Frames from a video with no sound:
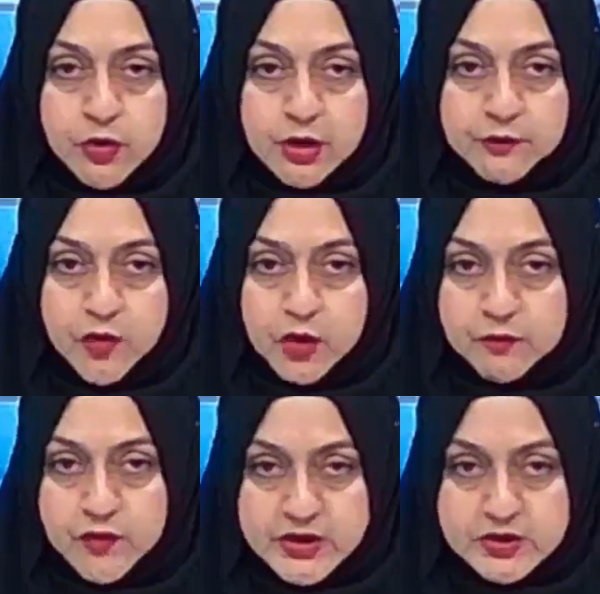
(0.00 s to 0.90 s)
a foreign
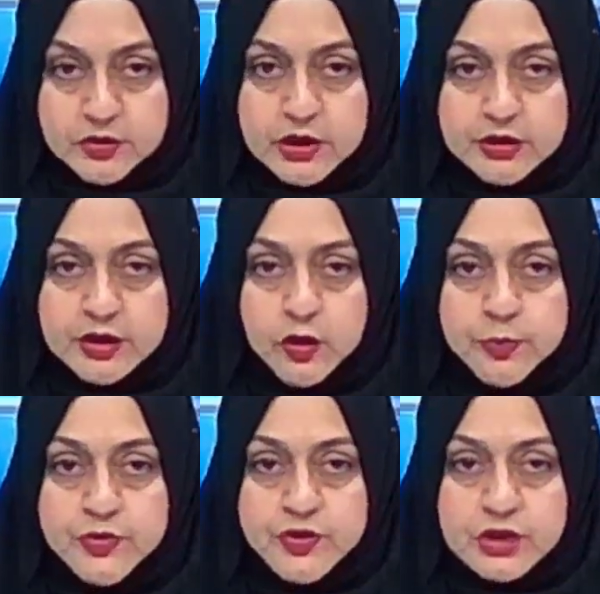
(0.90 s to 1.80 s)
vessel in the
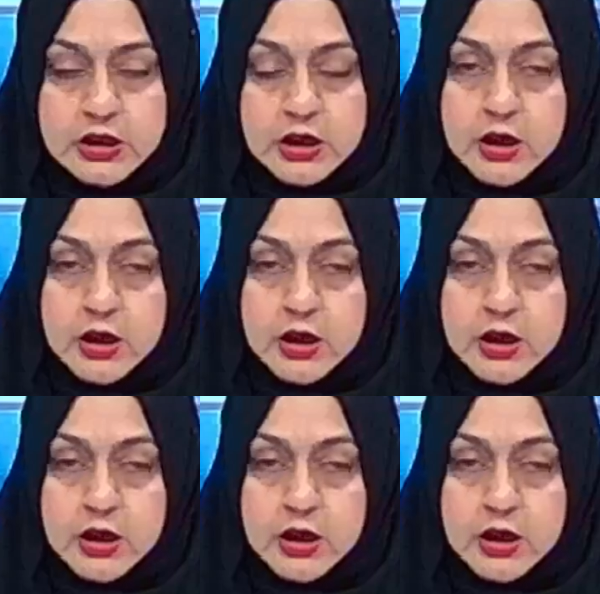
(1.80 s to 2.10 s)
open sea